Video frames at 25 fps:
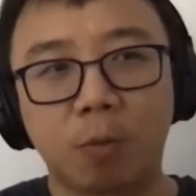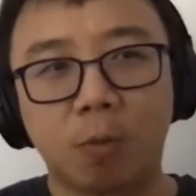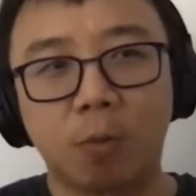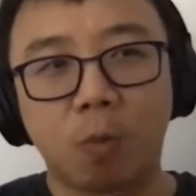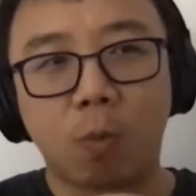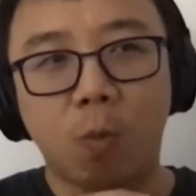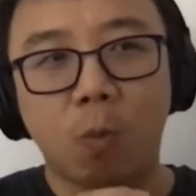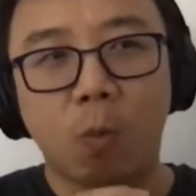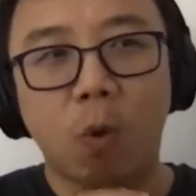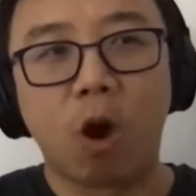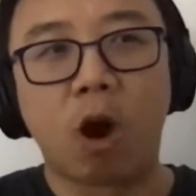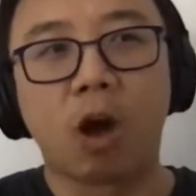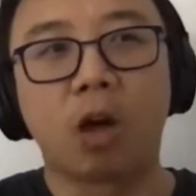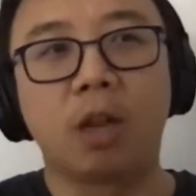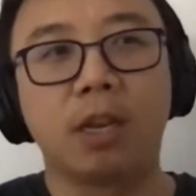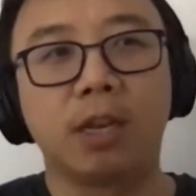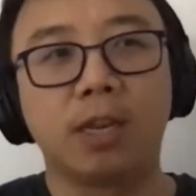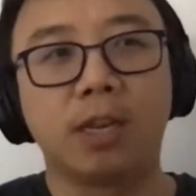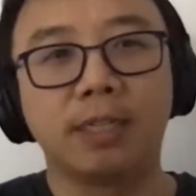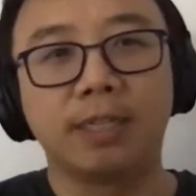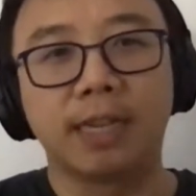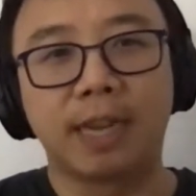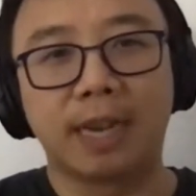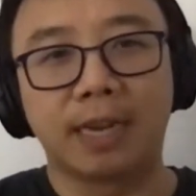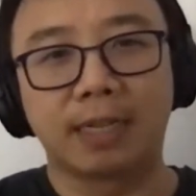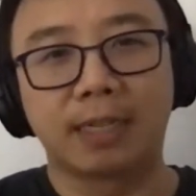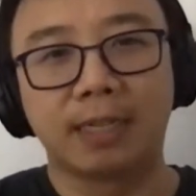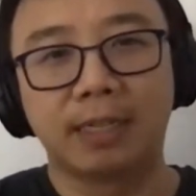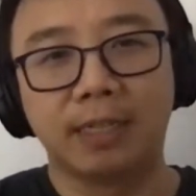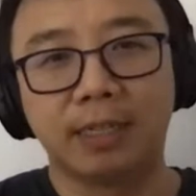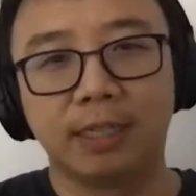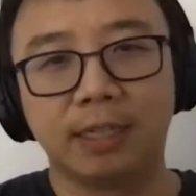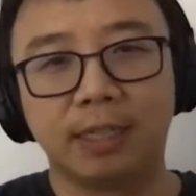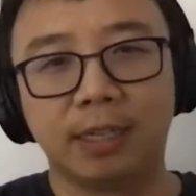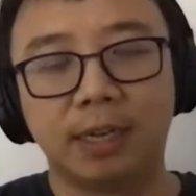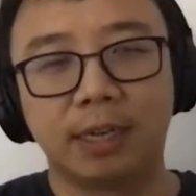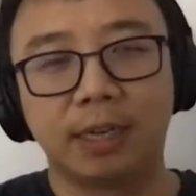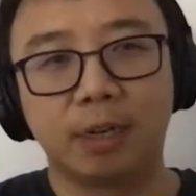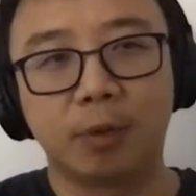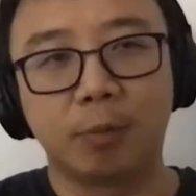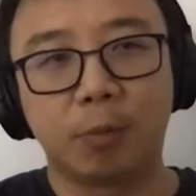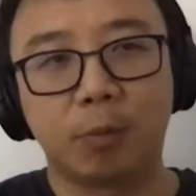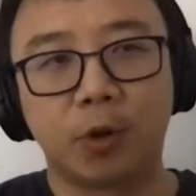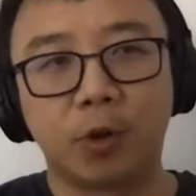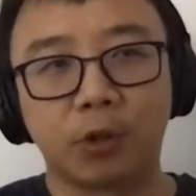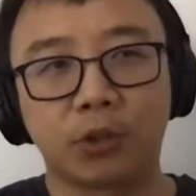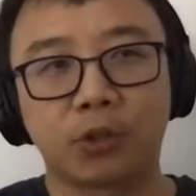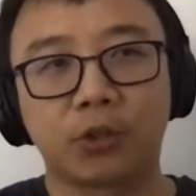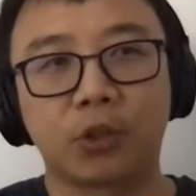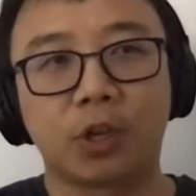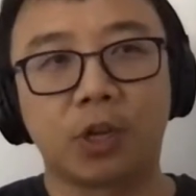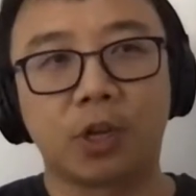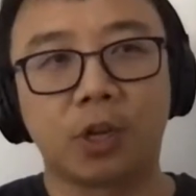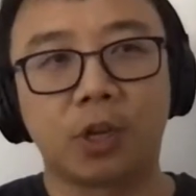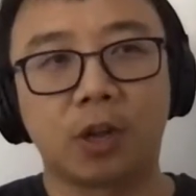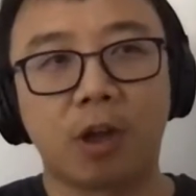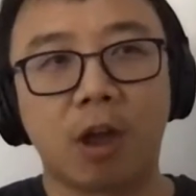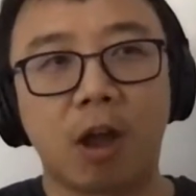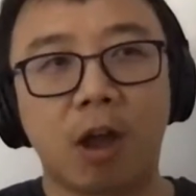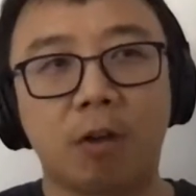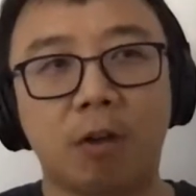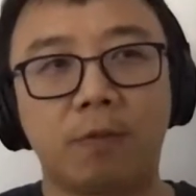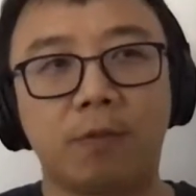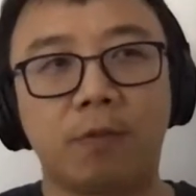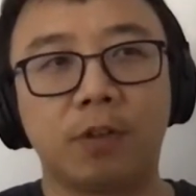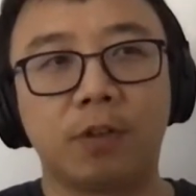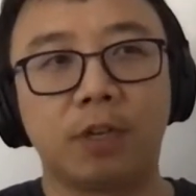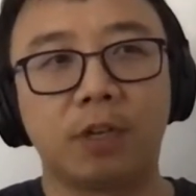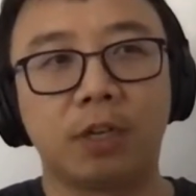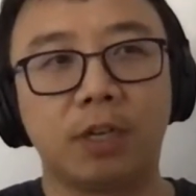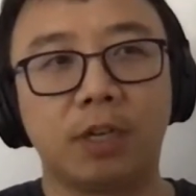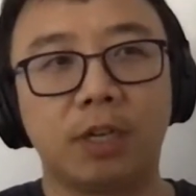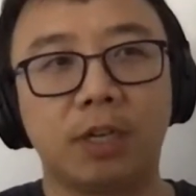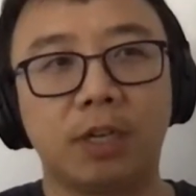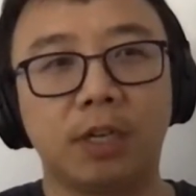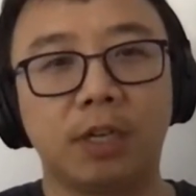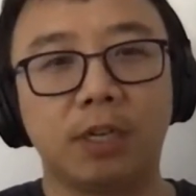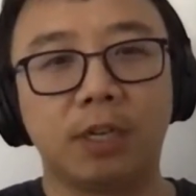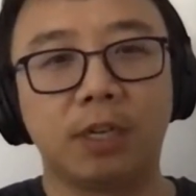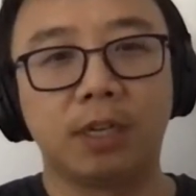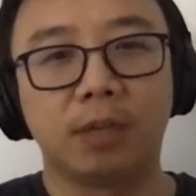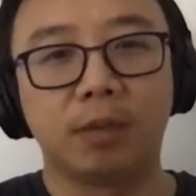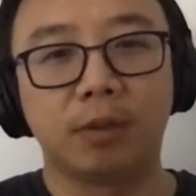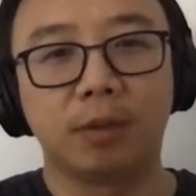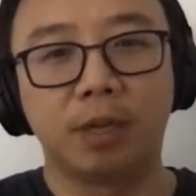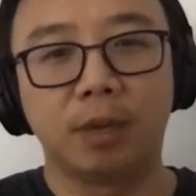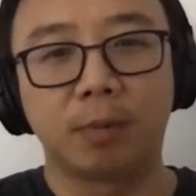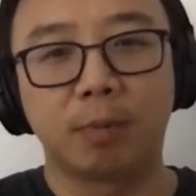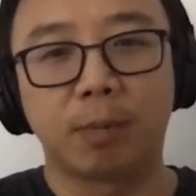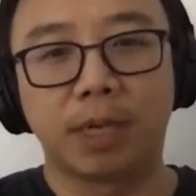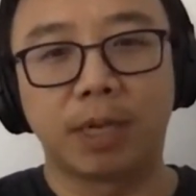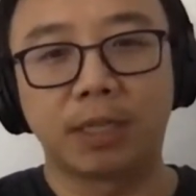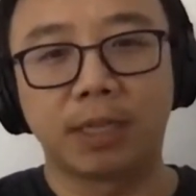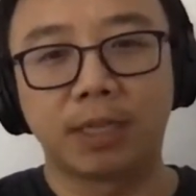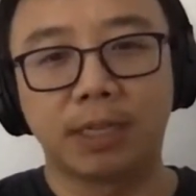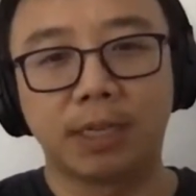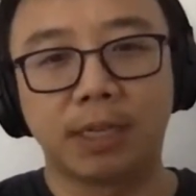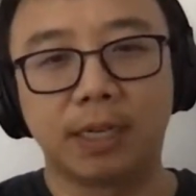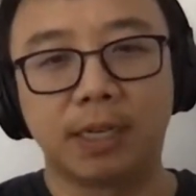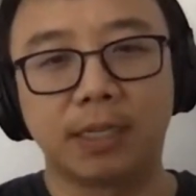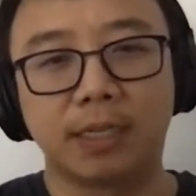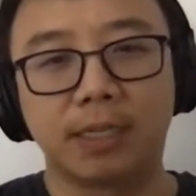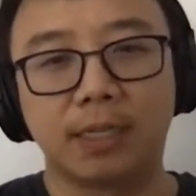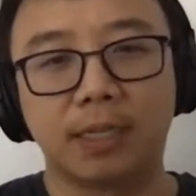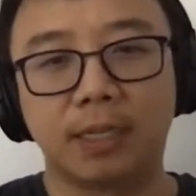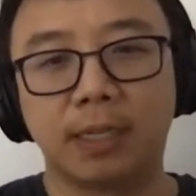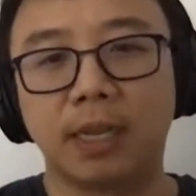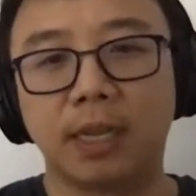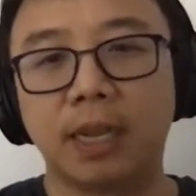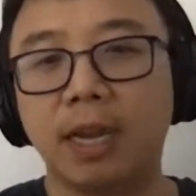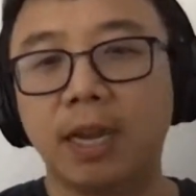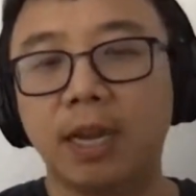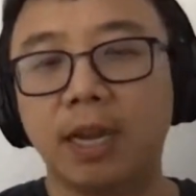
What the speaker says: what exactly Pulsar offer in multi-tenancy,